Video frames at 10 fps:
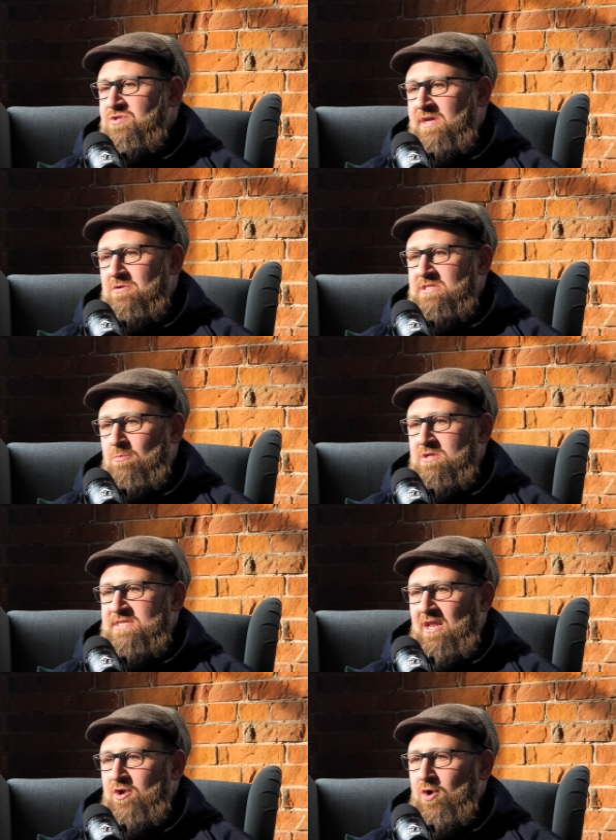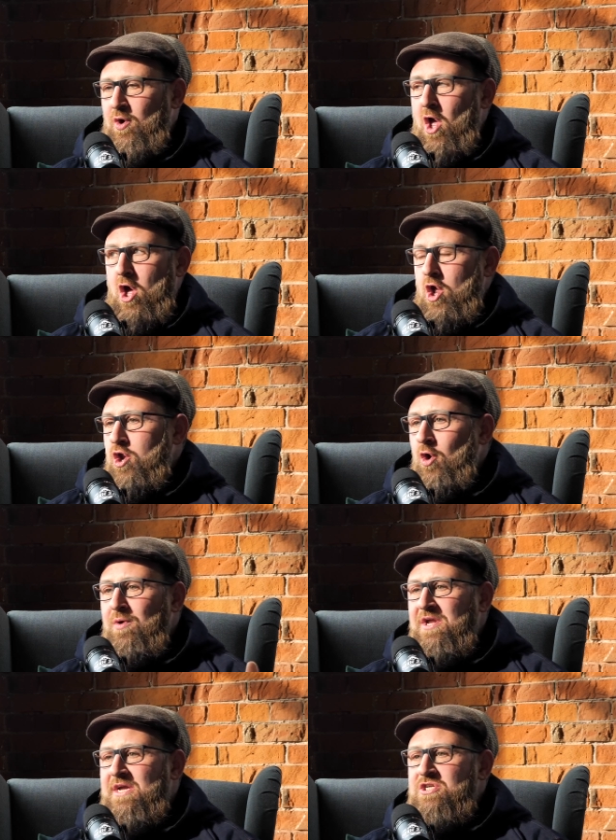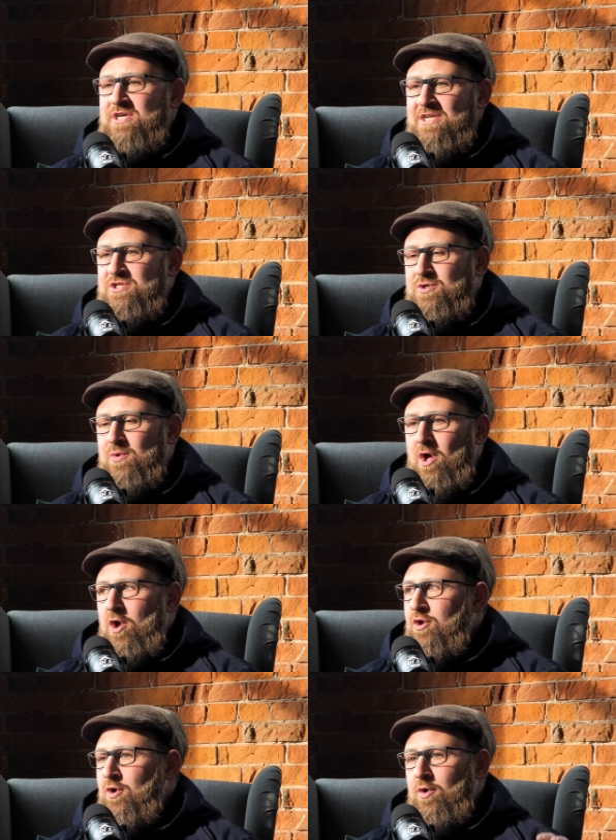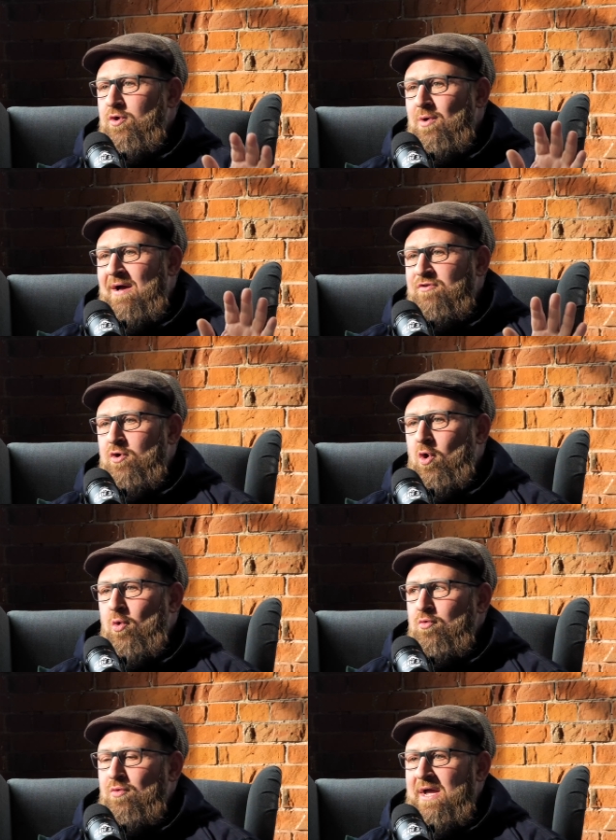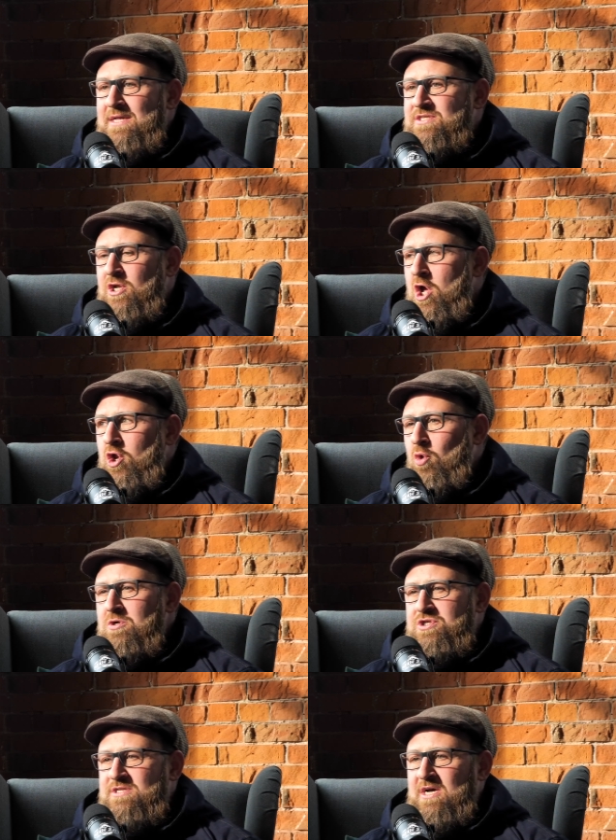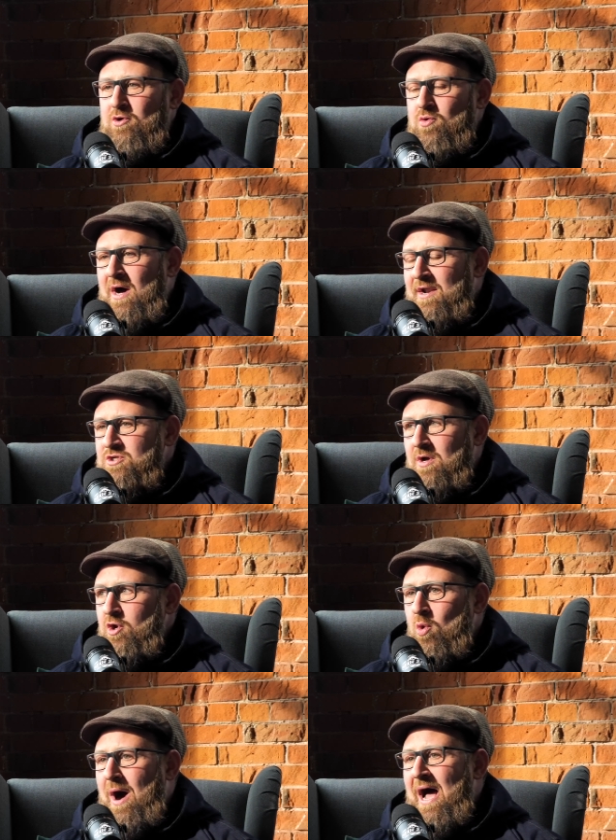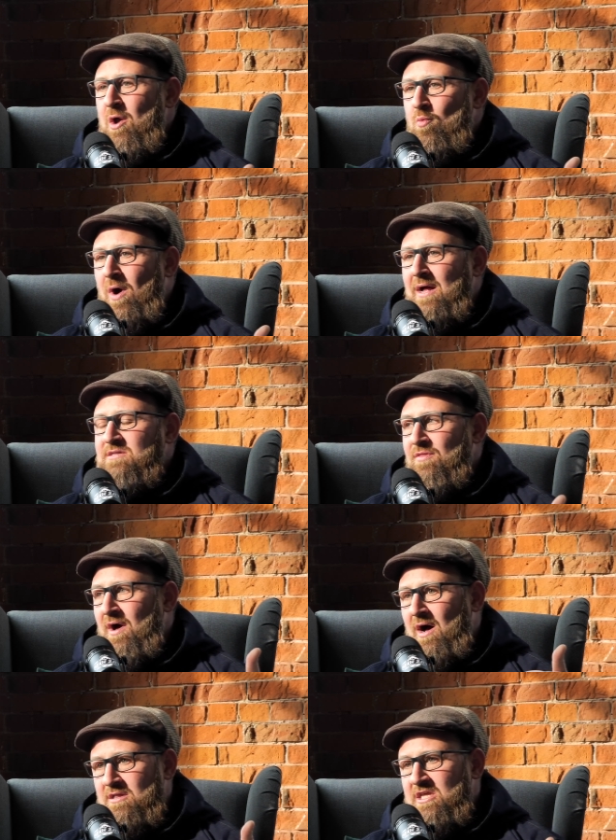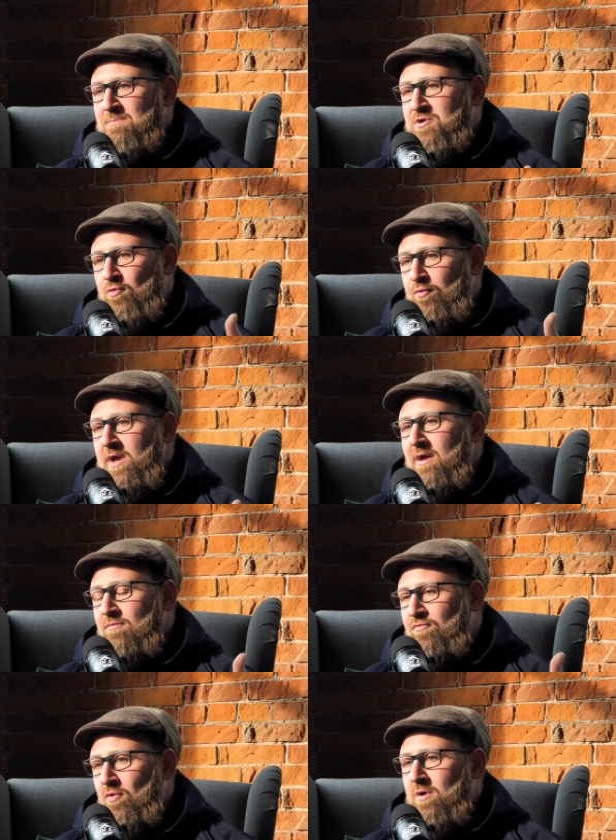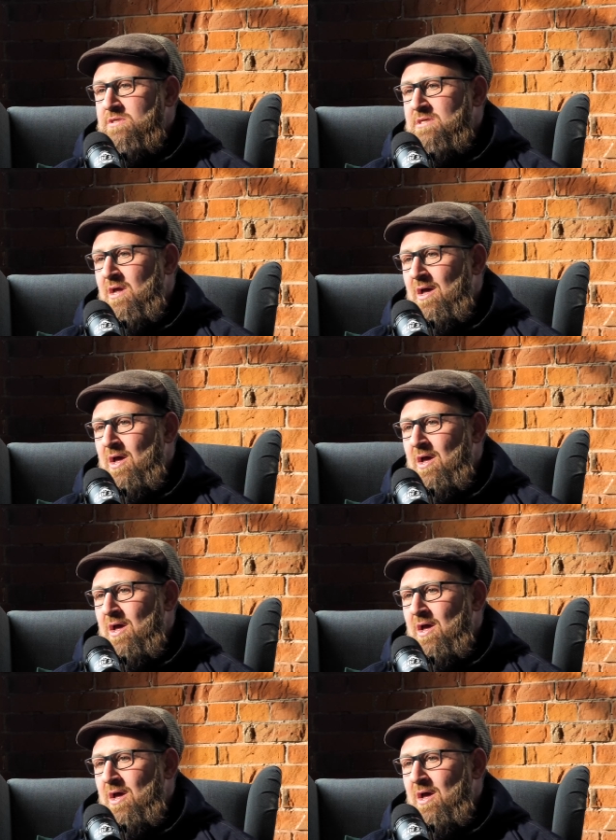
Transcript: to hear someone telling her, "No one can judge you. You're you have your own rights, and no one should tell you how to." No, I want the khatib to reinforce